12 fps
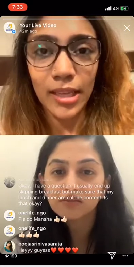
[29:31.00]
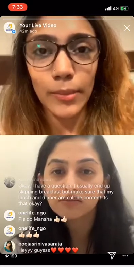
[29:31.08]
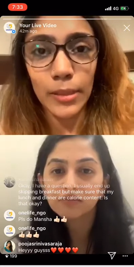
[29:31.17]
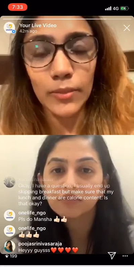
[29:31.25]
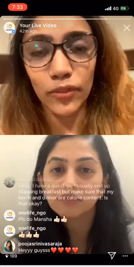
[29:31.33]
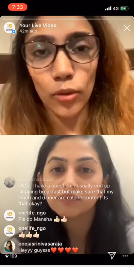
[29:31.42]

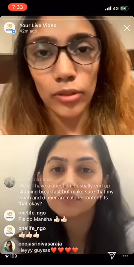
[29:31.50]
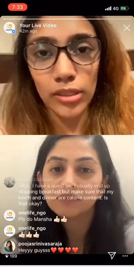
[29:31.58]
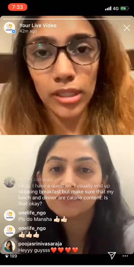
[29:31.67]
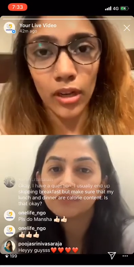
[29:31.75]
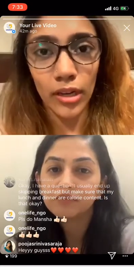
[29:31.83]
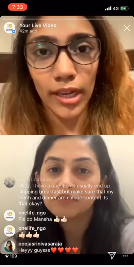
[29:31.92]
Speaker 1: focusing on like
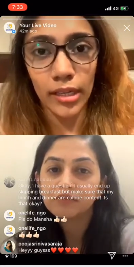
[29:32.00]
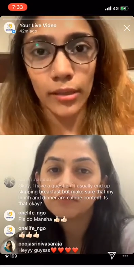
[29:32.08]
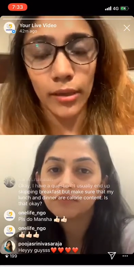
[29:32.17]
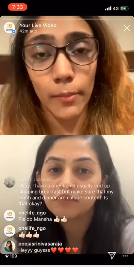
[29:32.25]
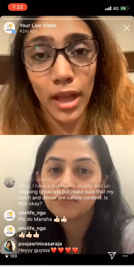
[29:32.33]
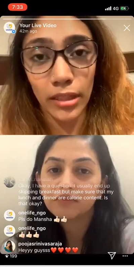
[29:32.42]
a, a,
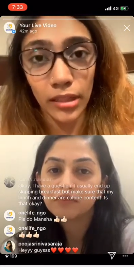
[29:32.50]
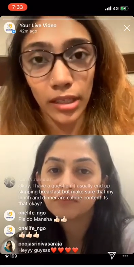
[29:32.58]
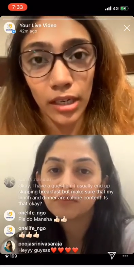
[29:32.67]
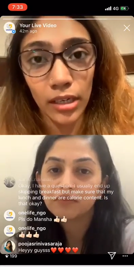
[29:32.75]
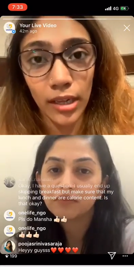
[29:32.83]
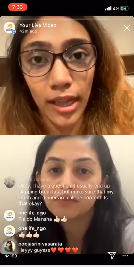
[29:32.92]
mantra
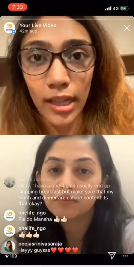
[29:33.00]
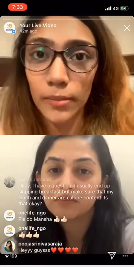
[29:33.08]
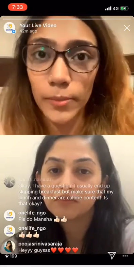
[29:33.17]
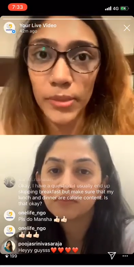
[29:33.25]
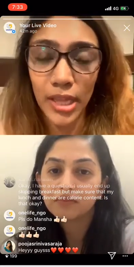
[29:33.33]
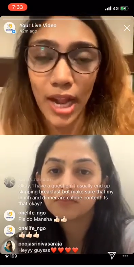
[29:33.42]
helps
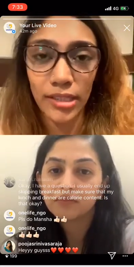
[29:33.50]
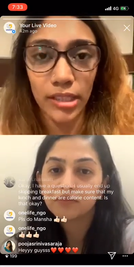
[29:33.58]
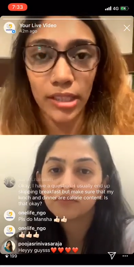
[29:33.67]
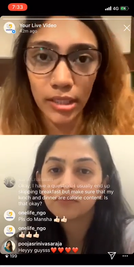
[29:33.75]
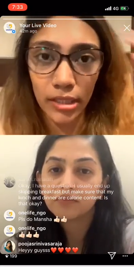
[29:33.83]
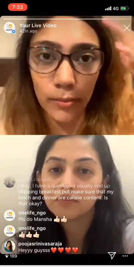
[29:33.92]
actually
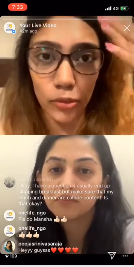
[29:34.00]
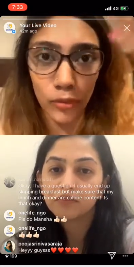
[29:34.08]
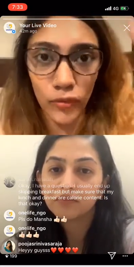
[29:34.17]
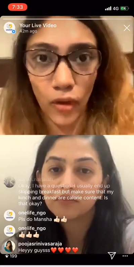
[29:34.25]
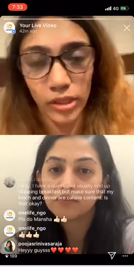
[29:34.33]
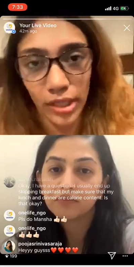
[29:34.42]
remove all the
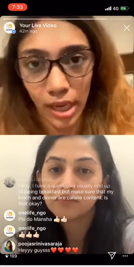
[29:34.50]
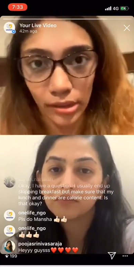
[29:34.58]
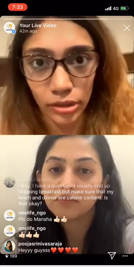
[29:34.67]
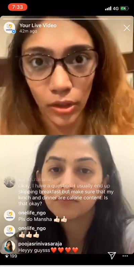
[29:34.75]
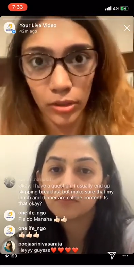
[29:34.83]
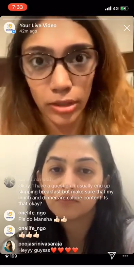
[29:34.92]
other thoughts and
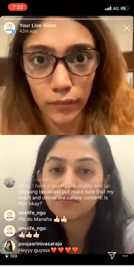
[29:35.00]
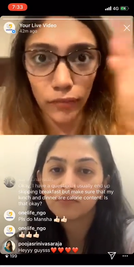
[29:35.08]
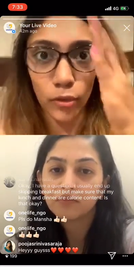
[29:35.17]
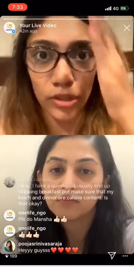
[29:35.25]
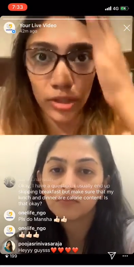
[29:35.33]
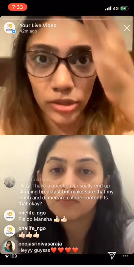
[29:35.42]
focus on
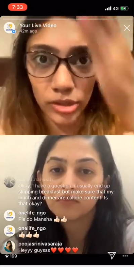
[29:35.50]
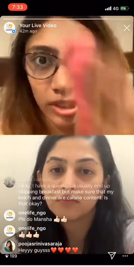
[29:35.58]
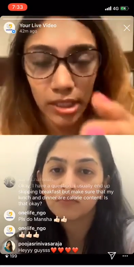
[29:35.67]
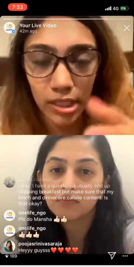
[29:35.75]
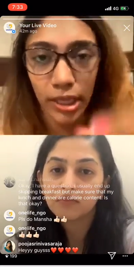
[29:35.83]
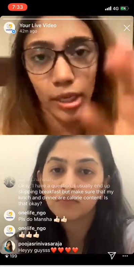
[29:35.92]
just like an
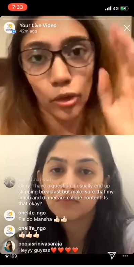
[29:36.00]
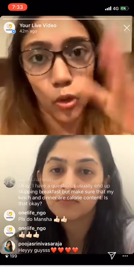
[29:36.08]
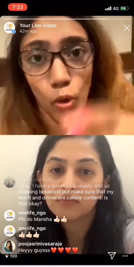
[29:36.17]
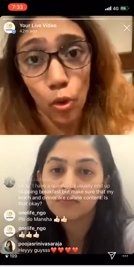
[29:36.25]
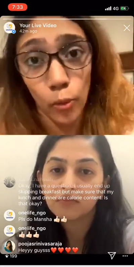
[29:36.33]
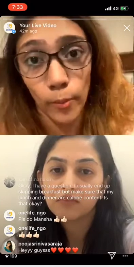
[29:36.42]
om
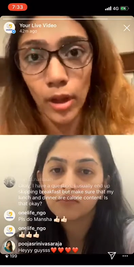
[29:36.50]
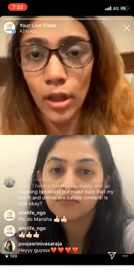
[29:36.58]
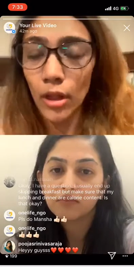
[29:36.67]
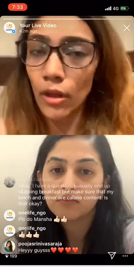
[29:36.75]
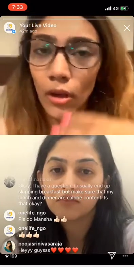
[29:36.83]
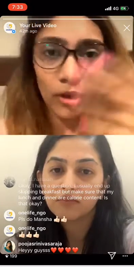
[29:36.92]
or a
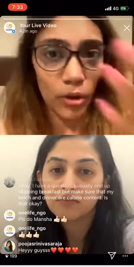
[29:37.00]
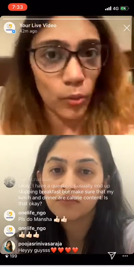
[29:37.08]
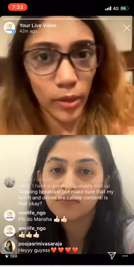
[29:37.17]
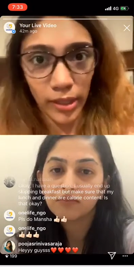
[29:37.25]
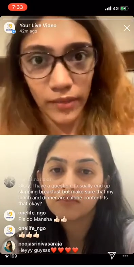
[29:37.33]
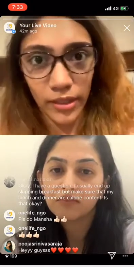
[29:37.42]
whatever
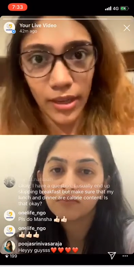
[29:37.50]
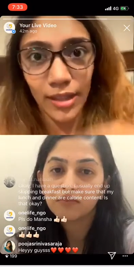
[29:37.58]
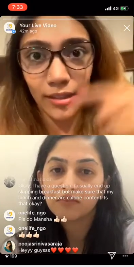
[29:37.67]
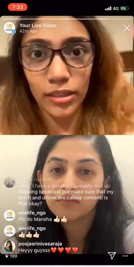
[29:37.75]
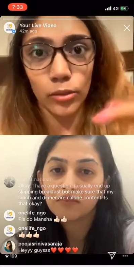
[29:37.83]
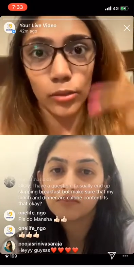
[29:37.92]
and then you can
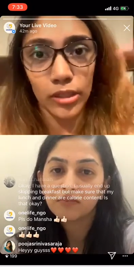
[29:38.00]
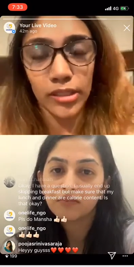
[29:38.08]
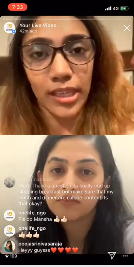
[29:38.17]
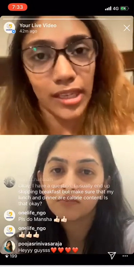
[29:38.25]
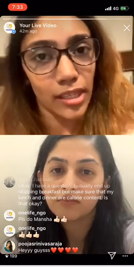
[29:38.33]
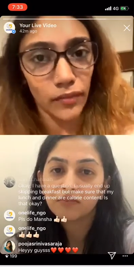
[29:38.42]
take it
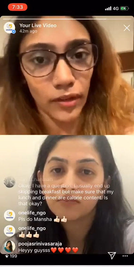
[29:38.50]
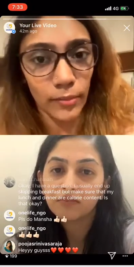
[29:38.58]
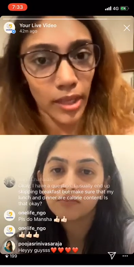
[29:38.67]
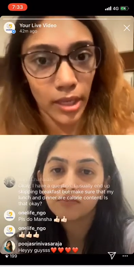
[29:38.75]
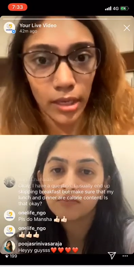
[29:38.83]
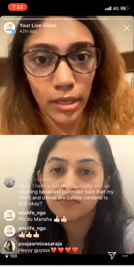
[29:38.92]
from there
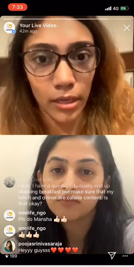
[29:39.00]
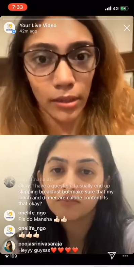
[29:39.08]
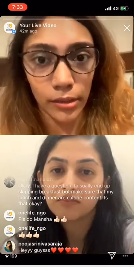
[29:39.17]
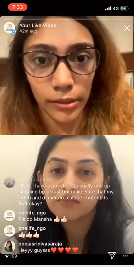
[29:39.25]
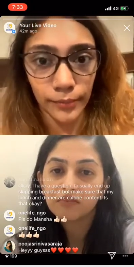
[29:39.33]
um,